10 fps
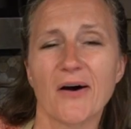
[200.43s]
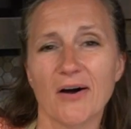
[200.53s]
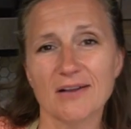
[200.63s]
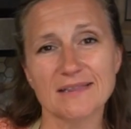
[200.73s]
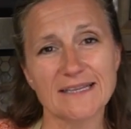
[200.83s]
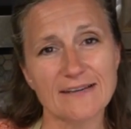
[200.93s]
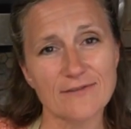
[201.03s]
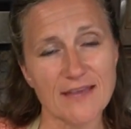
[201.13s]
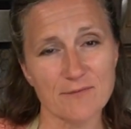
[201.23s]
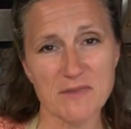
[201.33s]
I'll
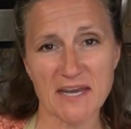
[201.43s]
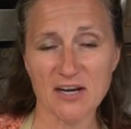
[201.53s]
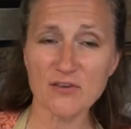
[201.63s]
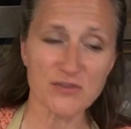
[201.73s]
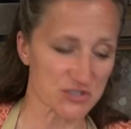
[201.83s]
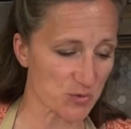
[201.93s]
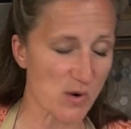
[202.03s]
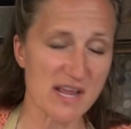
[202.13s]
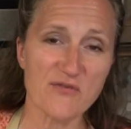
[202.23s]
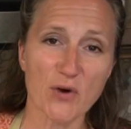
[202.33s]
leave them there for
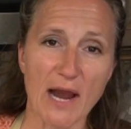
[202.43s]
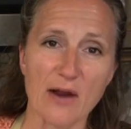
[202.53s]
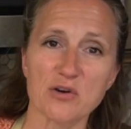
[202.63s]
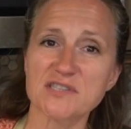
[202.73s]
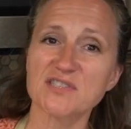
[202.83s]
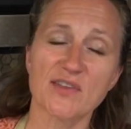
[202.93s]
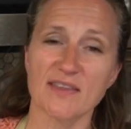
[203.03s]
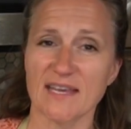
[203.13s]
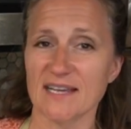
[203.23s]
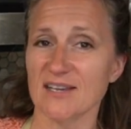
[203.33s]
24 hours so
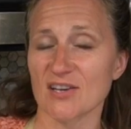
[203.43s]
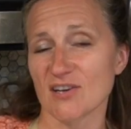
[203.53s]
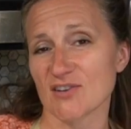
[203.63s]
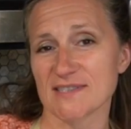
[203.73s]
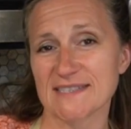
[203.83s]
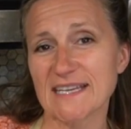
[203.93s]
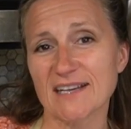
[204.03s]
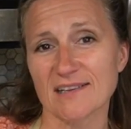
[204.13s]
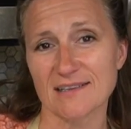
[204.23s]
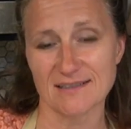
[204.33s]
that they can get a good
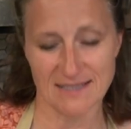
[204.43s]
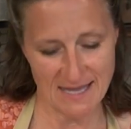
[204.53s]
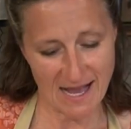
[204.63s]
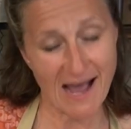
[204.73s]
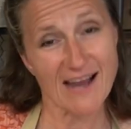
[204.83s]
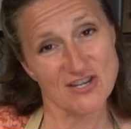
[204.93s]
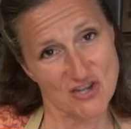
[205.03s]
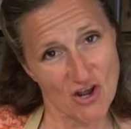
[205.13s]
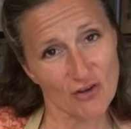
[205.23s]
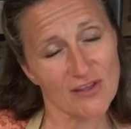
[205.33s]
seal. I know